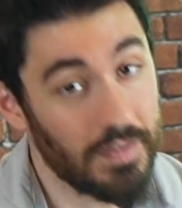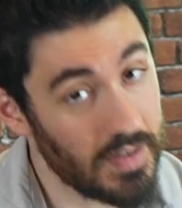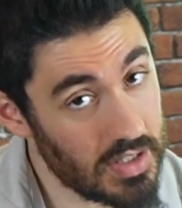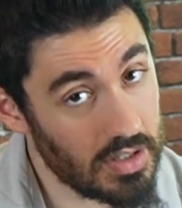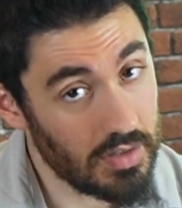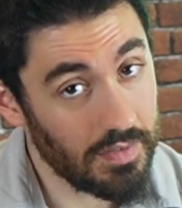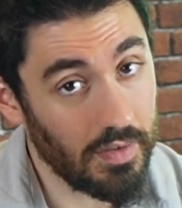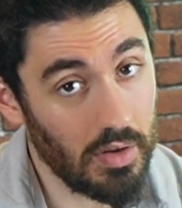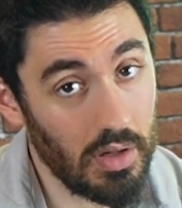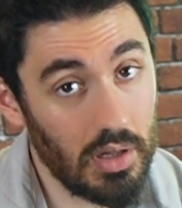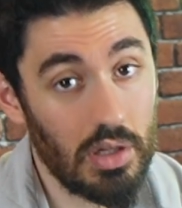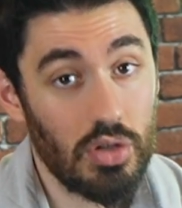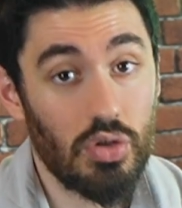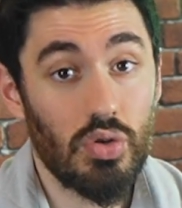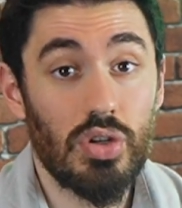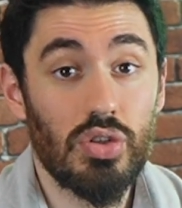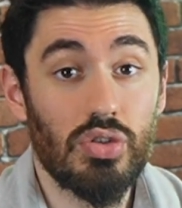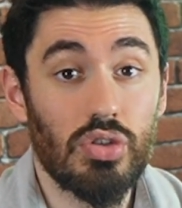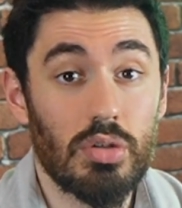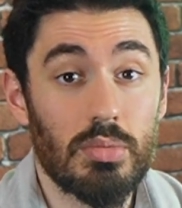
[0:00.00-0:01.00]
First of all, you
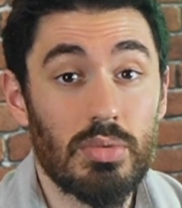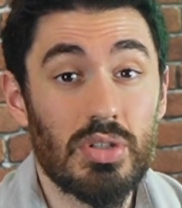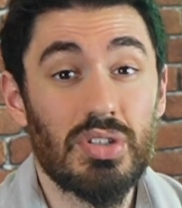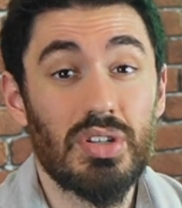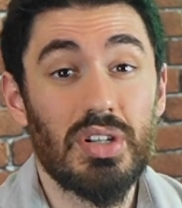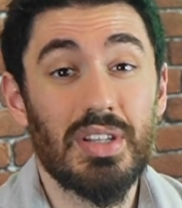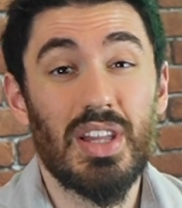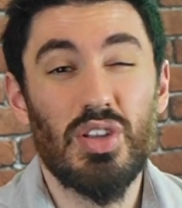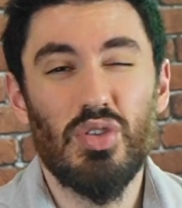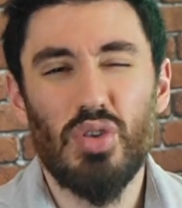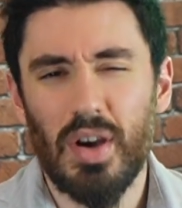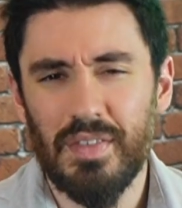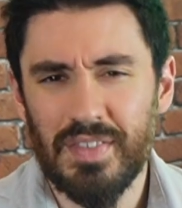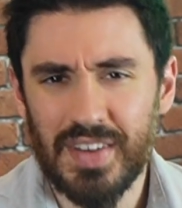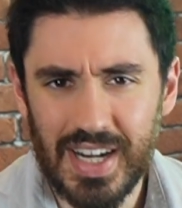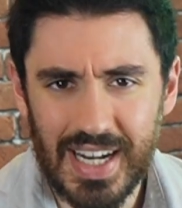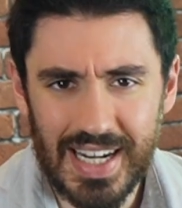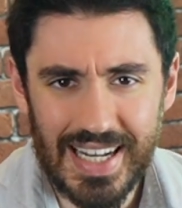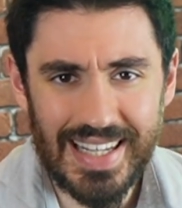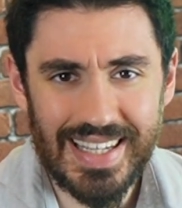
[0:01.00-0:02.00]
need to demonstrate that you have
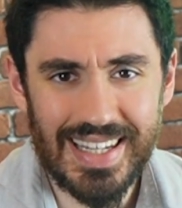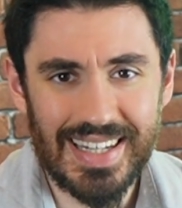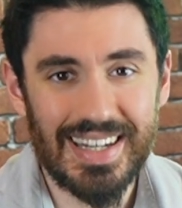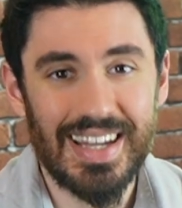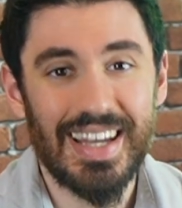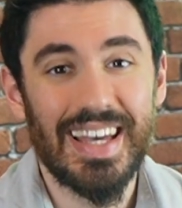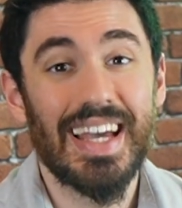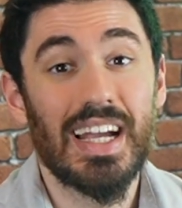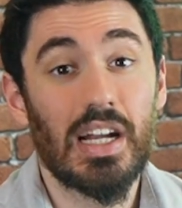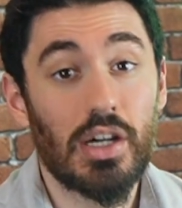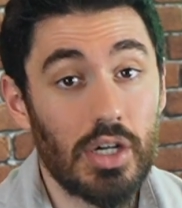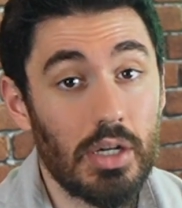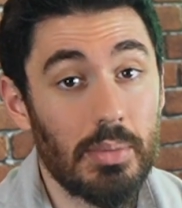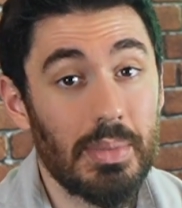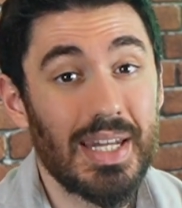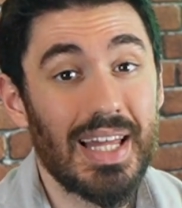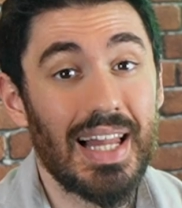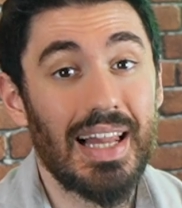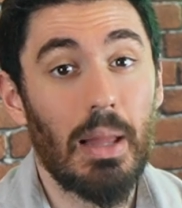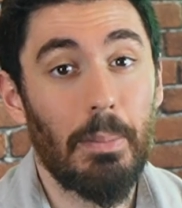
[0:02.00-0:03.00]
clear
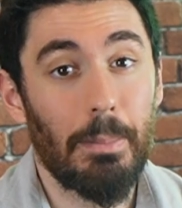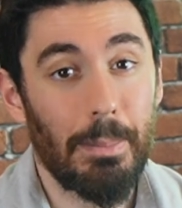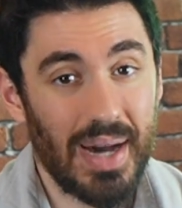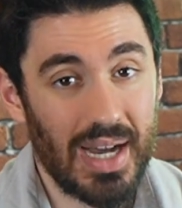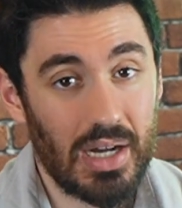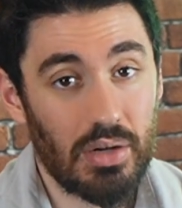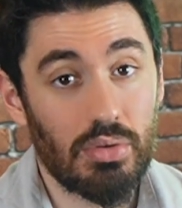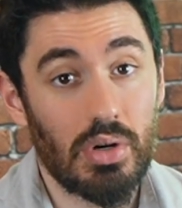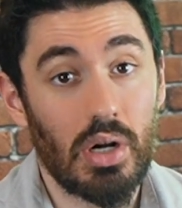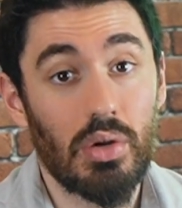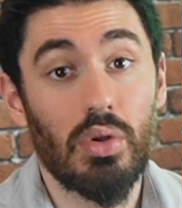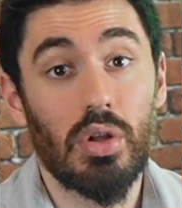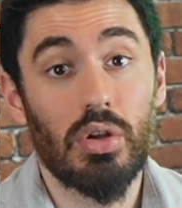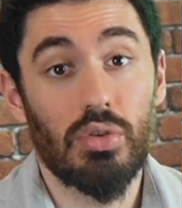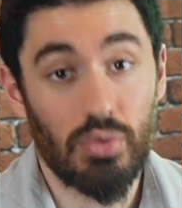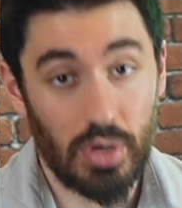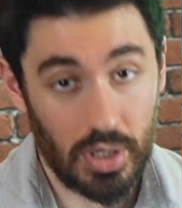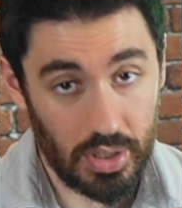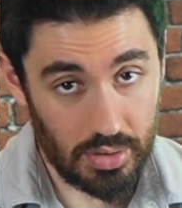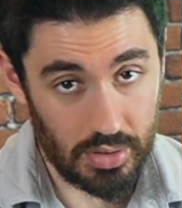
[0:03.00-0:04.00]
criminal background
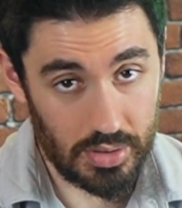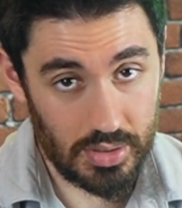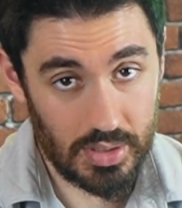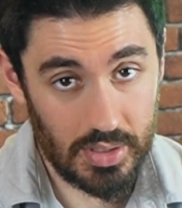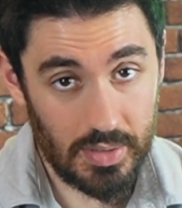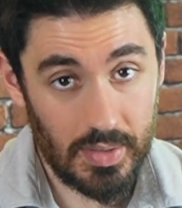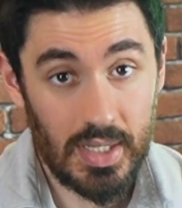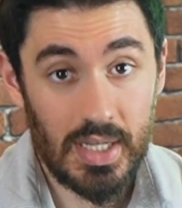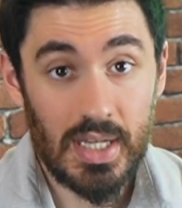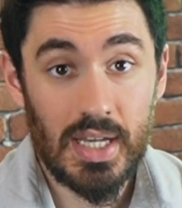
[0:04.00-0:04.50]
records.